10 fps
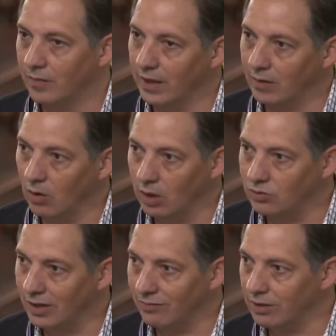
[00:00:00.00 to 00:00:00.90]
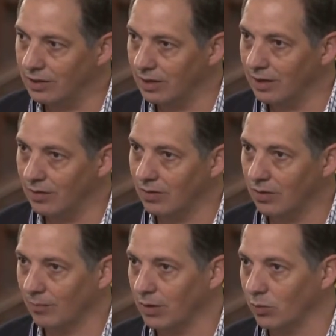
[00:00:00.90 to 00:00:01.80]
then longevity isn't
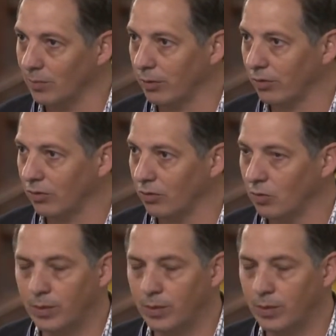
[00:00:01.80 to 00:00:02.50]
something we pursue,